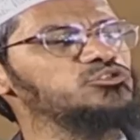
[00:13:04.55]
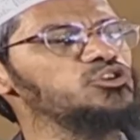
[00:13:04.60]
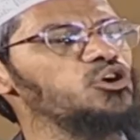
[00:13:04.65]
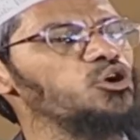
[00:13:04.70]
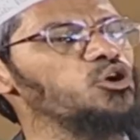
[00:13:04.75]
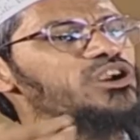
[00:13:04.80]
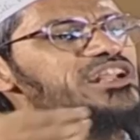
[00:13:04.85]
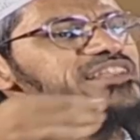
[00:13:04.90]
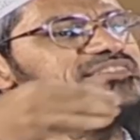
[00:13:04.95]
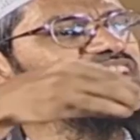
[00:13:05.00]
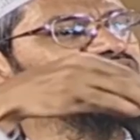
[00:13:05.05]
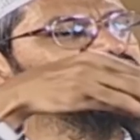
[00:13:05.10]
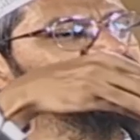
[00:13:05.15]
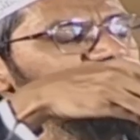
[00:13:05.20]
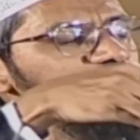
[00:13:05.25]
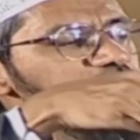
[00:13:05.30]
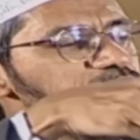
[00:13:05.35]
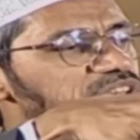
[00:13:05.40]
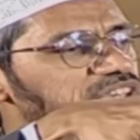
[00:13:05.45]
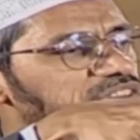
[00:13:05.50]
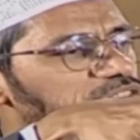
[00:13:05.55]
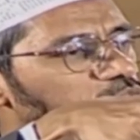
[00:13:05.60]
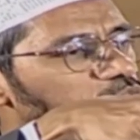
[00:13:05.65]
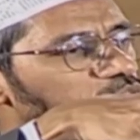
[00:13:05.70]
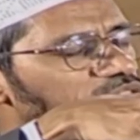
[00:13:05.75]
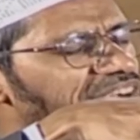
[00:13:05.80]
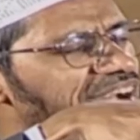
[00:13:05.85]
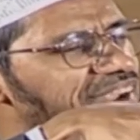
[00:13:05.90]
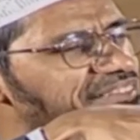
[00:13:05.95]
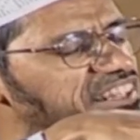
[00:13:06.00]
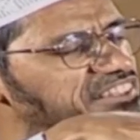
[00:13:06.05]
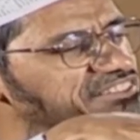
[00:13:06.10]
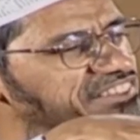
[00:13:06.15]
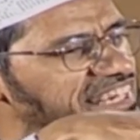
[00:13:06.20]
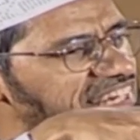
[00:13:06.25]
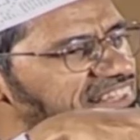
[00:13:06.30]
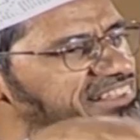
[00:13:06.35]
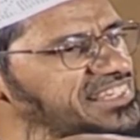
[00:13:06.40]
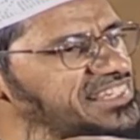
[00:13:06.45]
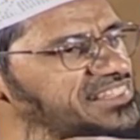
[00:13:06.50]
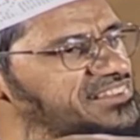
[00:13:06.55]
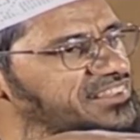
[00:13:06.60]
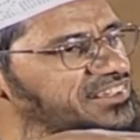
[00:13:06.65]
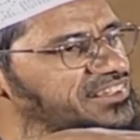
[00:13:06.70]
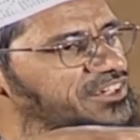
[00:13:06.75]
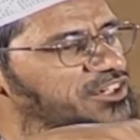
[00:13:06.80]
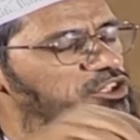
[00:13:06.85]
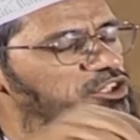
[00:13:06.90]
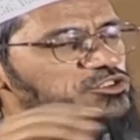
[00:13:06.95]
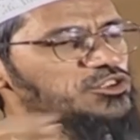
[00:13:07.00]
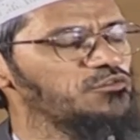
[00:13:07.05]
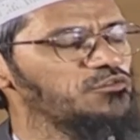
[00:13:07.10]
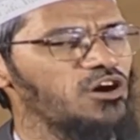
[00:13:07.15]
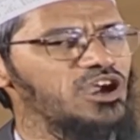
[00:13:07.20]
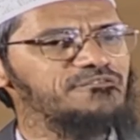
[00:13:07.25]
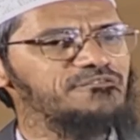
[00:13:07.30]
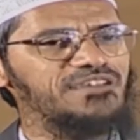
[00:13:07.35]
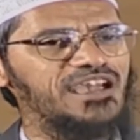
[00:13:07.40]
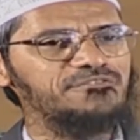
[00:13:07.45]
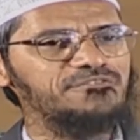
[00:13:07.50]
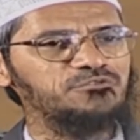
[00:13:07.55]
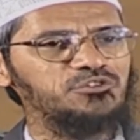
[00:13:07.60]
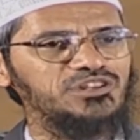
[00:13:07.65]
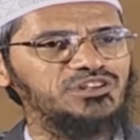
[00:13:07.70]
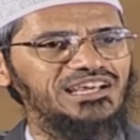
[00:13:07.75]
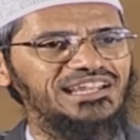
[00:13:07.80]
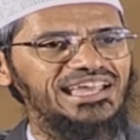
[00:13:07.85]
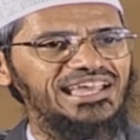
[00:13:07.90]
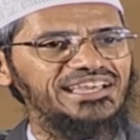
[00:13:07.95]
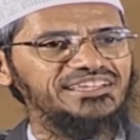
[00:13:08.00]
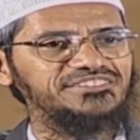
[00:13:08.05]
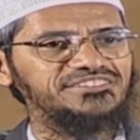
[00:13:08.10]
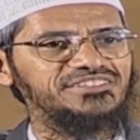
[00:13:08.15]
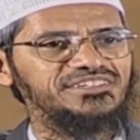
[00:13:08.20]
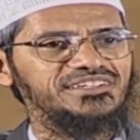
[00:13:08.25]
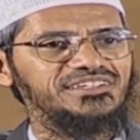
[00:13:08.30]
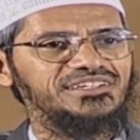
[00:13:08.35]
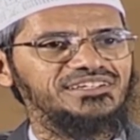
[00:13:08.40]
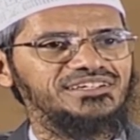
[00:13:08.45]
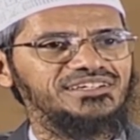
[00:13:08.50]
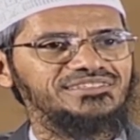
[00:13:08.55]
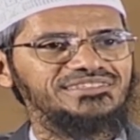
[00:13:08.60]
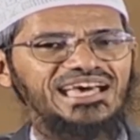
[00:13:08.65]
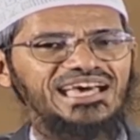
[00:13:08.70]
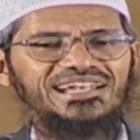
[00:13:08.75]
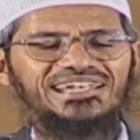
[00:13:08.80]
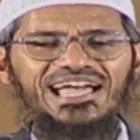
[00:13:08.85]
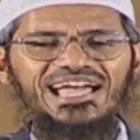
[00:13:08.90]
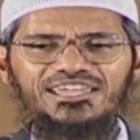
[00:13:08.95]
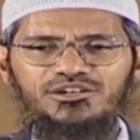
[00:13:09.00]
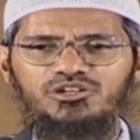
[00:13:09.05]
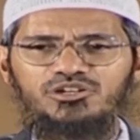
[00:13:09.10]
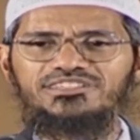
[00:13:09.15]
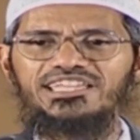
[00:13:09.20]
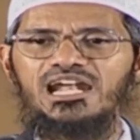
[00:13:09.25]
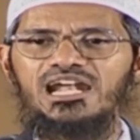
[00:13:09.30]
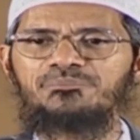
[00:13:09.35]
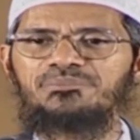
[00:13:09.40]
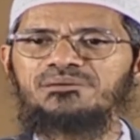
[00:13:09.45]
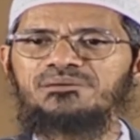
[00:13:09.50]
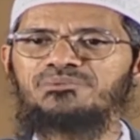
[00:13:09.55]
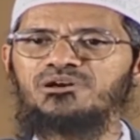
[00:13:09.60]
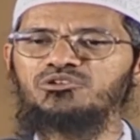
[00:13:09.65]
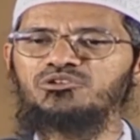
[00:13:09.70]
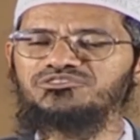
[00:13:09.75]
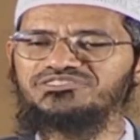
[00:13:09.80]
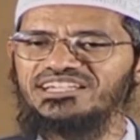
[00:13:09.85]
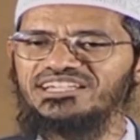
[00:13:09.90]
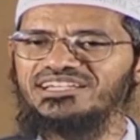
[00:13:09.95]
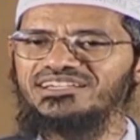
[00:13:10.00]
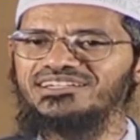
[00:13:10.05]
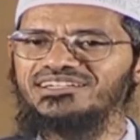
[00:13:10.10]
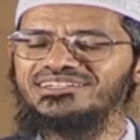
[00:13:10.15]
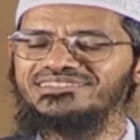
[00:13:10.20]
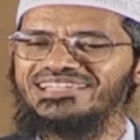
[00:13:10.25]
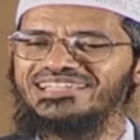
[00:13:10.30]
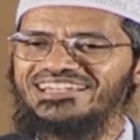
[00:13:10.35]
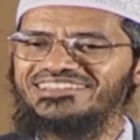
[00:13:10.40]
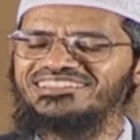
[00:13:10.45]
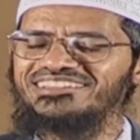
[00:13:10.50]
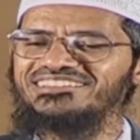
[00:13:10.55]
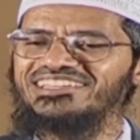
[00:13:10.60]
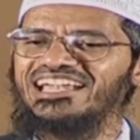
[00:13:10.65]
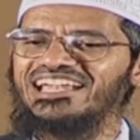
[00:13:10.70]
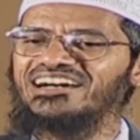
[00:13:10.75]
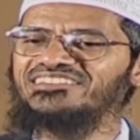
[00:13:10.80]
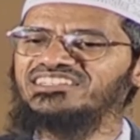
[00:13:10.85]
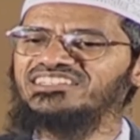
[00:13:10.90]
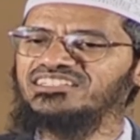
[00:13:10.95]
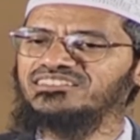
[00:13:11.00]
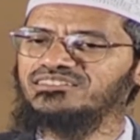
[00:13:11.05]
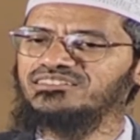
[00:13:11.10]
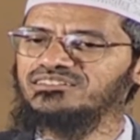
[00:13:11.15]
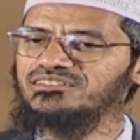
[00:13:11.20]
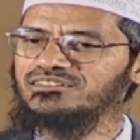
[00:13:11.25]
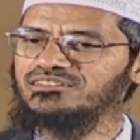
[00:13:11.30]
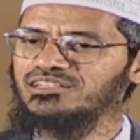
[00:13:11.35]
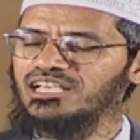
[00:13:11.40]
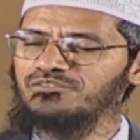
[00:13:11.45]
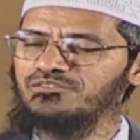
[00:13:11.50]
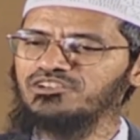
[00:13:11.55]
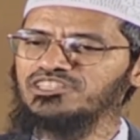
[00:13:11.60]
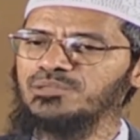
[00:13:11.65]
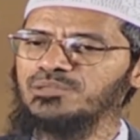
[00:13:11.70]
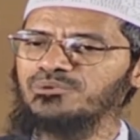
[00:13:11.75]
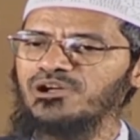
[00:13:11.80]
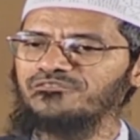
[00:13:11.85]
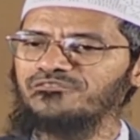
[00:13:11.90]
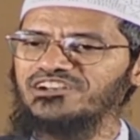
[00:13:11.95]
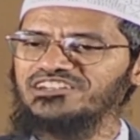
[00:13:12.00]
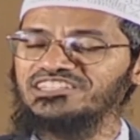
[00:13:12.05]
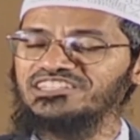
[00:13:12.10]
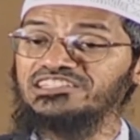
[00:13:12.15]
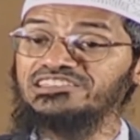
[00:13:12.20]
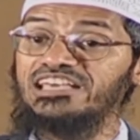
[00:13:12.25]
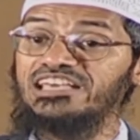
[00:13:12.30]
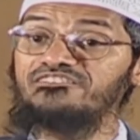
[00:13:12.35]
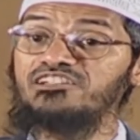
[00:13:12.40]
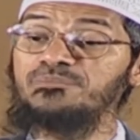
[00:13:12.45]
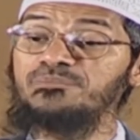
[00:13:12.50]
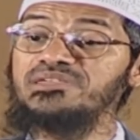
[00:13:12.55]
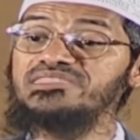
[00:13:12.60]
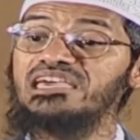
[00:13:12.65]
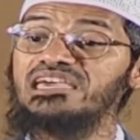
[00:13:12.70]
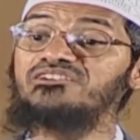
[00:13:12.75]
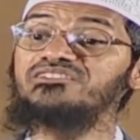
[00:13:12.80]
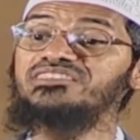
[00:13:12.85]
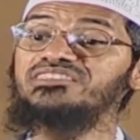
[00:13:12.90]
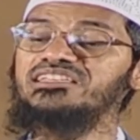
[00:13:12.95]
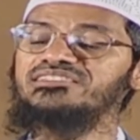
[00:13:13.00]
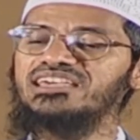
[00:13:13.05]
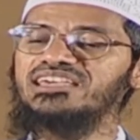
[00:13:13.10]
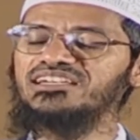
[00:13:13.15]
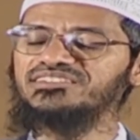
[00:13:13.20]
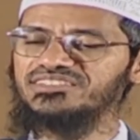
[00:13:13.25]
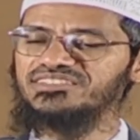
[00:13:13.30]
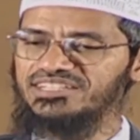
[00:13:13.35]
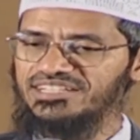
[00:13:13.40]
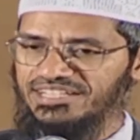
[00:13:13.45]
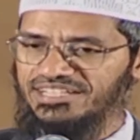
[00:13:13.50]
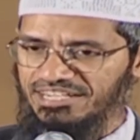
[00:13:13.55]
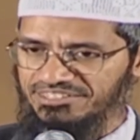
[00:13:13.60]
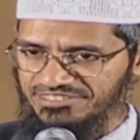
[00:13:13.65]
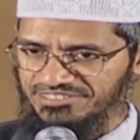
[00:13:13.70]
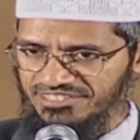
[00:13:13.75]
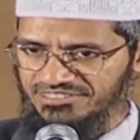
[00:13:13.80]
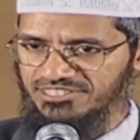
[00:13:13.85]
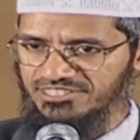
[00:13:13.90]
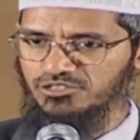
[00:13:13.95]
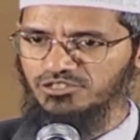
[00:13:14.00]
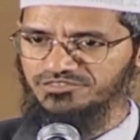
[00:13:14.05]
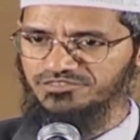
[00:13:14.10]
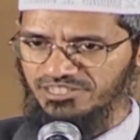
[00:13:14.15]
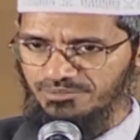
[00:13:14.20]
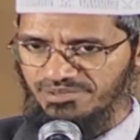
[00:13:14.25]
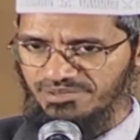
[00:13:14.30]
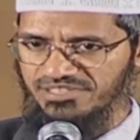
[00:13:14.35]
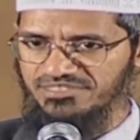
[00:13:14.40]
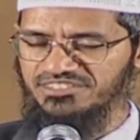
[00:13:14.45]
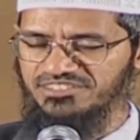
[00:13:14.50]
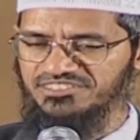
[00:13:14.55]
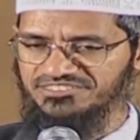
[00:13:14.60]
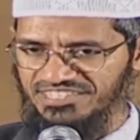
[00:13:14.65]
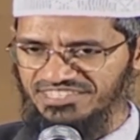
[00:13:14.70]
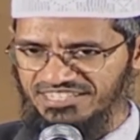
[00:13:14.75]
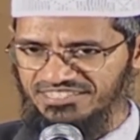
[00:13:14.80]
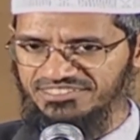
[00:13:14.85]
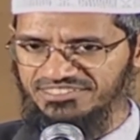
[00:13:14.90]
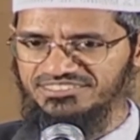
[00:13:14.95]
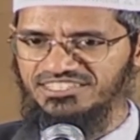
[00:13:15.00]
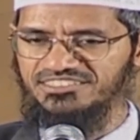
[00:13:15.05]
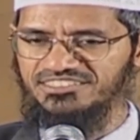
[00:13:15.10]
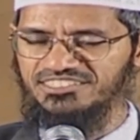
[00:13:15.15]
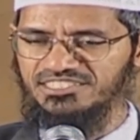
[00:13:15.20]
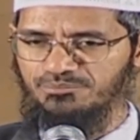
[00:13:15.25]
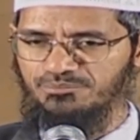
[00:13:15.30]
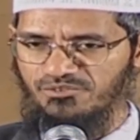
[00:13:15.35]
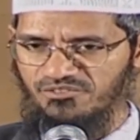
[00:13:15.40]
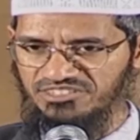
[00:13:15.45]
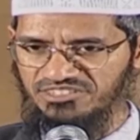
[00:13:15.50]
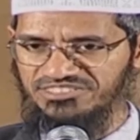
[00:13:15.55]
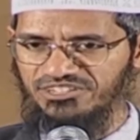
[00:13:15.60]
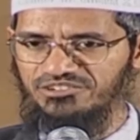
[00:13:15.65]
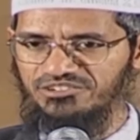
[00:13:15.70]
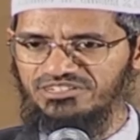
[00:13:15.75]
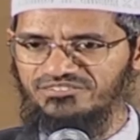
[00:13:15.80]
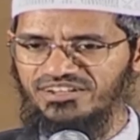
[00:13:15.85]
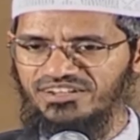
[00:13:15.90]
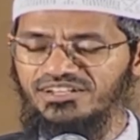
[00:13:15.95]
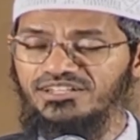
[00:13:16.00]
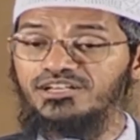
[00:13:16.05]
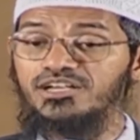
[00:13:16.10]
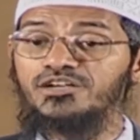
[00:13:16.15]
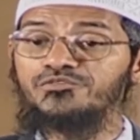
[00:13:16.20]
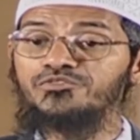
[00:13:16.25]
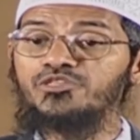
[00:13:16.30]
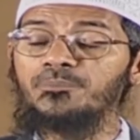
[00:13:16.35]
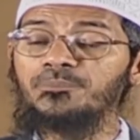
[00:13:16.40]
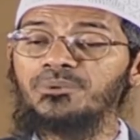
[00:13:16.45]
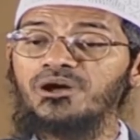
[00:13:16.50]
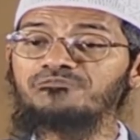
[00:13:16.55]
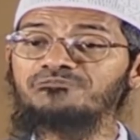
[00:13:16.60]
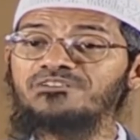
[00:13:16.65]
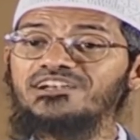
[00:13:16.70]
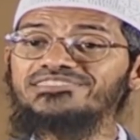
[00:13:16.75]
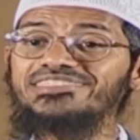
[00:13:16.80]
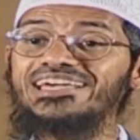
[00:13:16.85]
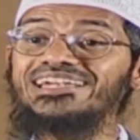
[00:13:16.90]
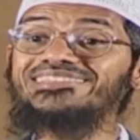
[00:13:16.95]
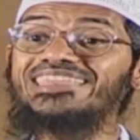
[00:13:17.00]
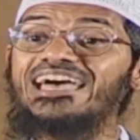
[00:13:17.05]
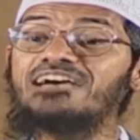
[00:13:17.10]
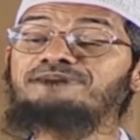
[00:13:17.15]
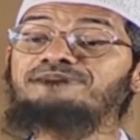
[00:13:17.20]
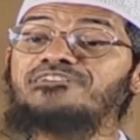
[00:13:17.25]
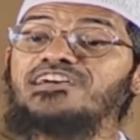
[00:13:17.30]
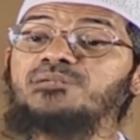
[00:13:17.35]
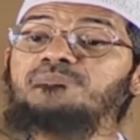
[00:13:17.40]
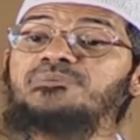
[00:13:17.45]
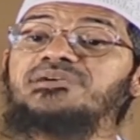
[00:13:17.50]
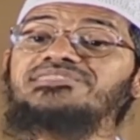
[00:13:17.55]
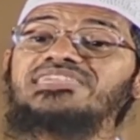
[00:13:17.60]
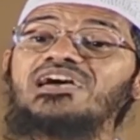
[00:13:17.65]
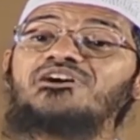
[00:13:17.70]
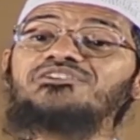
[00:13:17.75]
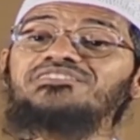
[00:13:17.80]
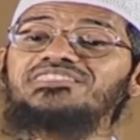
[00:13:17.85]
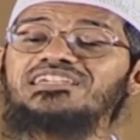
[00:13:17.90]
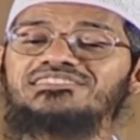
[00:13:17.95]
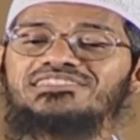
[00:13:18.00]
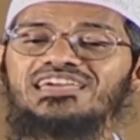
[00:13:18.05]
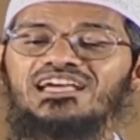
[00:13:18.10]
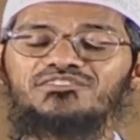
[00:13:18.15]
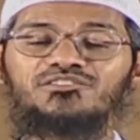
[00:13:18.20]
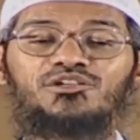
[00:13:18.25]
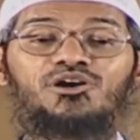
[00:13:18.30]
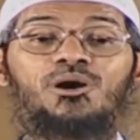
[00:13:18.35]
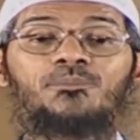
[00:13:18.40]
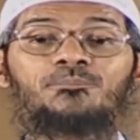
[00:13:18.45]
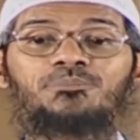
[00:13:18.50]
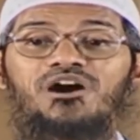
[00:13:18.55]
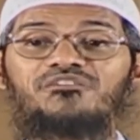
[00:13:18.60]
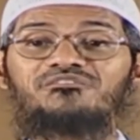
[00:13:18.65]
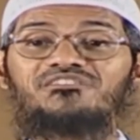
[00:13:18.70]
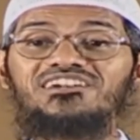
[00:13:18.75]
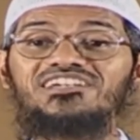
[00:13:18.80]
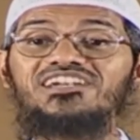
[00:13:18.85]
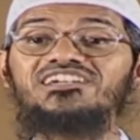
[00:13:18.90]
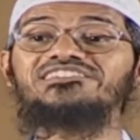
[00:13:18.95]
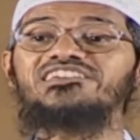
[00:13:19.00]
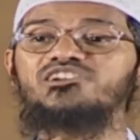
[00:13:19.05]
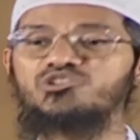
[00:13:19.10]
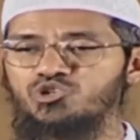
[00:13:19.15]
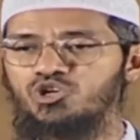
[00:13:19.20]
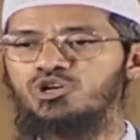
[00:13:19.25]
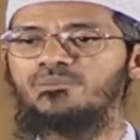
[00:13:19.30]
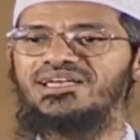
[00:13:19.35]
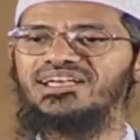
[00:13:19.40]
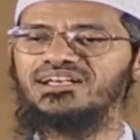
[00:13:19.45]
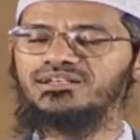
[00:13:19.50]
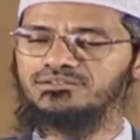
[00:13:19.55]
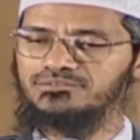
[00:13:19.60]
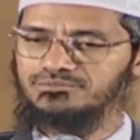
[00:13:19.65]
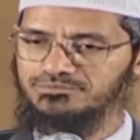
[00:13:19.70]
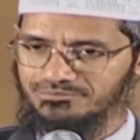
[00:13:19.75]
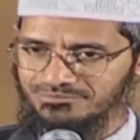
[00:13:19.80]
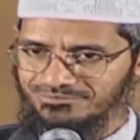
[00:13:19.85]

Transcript: to the original scripture, the Quran, the Sahih Hadith. So what we have to realize, that I know there are people who say that isn't there a hadith in which the Prophet said there will be 73 sects. It's hadith of Tirmidhi, the Sahih Hadith, hadith number 171. The Prophet said there will be 73 sects. Prophet didn't say you should make.